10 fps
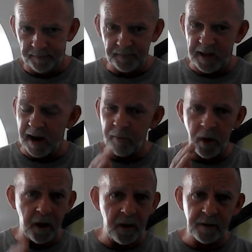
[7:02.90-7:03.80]
they
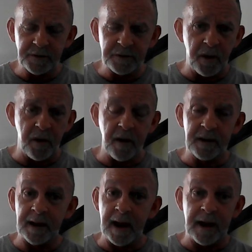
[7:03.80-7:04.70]
were hard
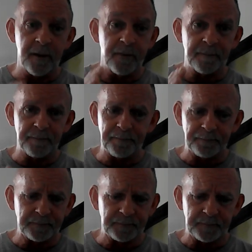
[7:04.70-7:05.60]
sparring, and I don't
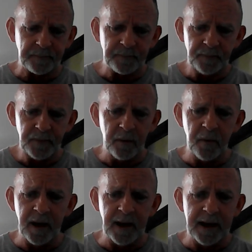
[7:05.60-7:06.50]

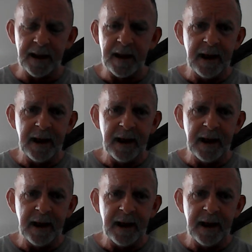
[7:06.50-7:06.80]
really.